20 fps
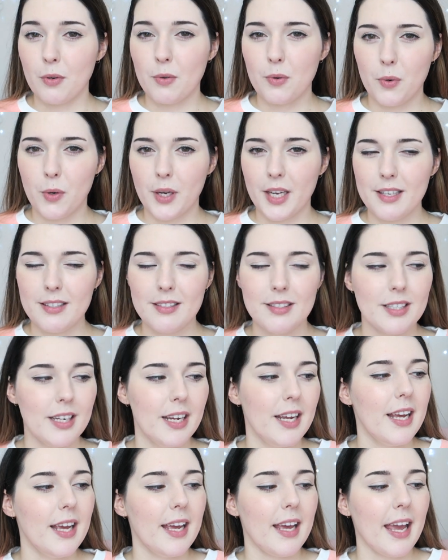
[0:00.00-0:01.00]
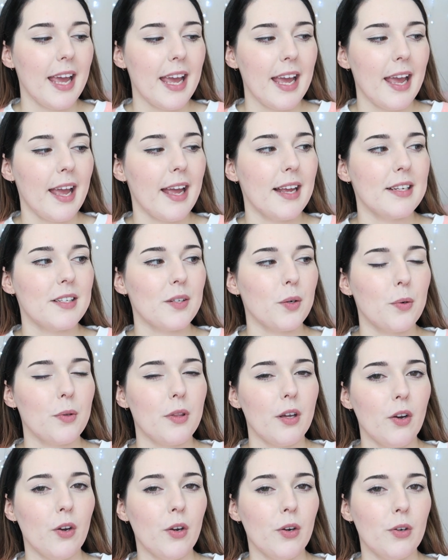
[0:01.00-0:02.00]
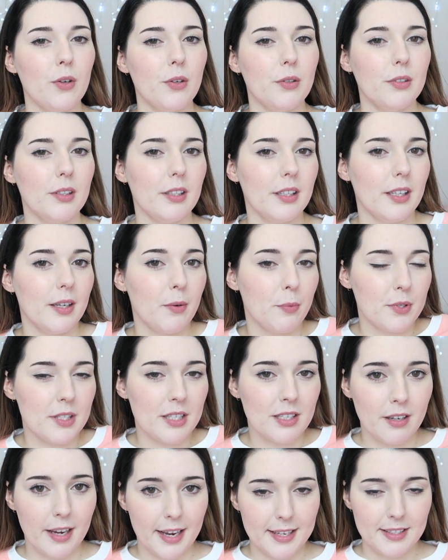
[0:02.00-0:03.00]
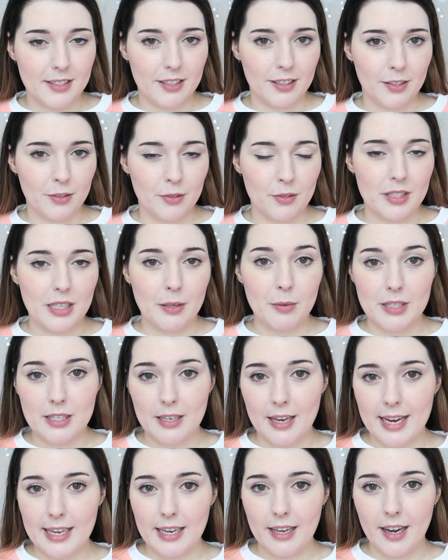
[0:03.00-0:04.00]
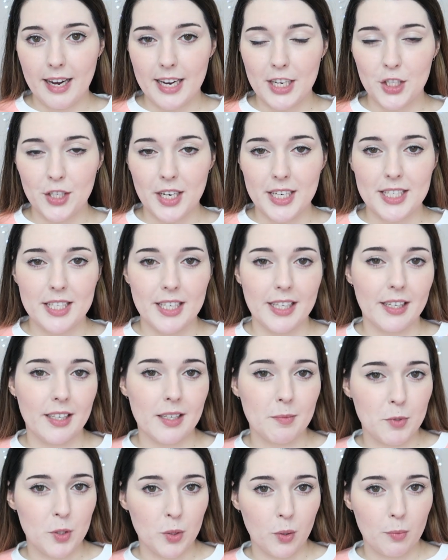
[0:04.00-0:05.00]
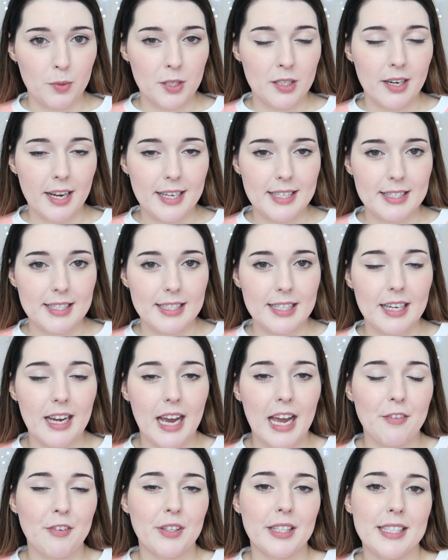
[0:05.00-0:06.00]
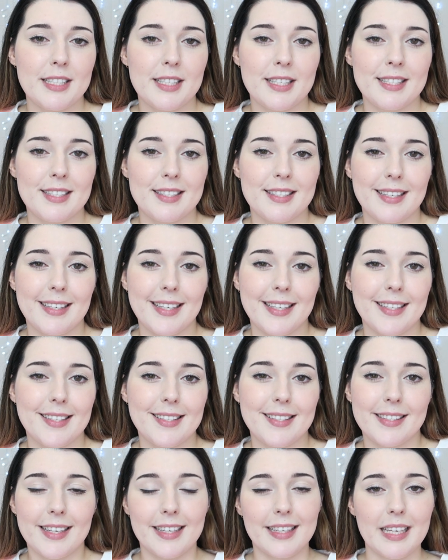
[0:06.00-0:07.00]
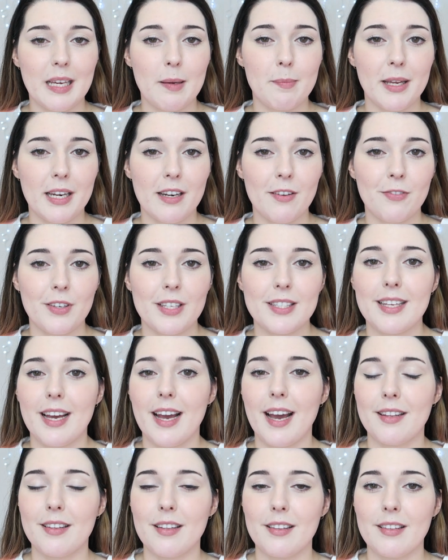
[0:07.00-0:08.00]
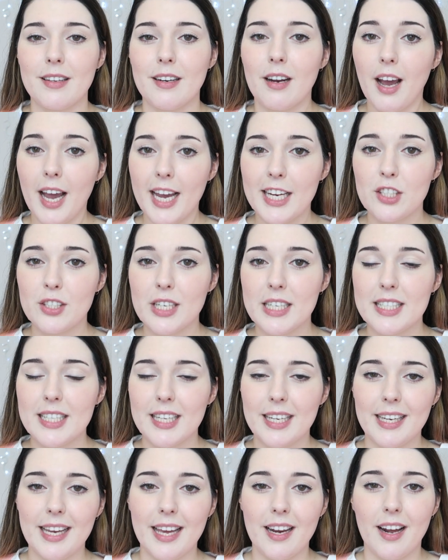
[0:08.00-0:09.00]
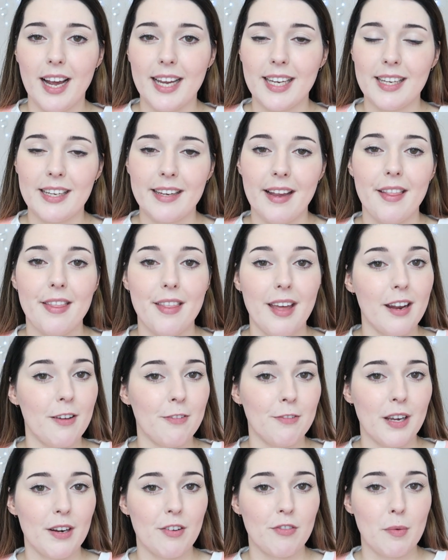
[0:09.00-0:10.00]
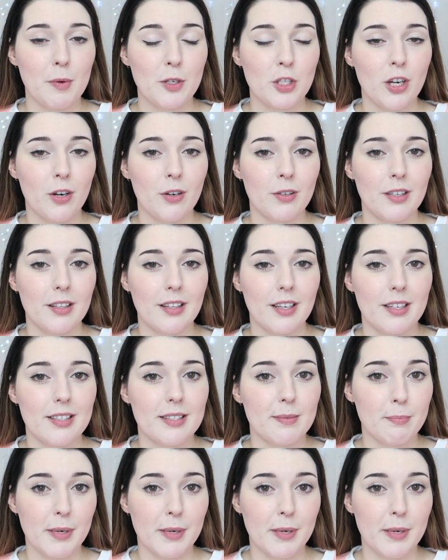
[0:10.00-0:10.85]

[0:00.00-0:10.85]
August. And although it was nice to use, it was lightly hydrating, it absorbed nicely. I really didn't see any skincare benefits other than hydrating, and I can get that effect from a toner that is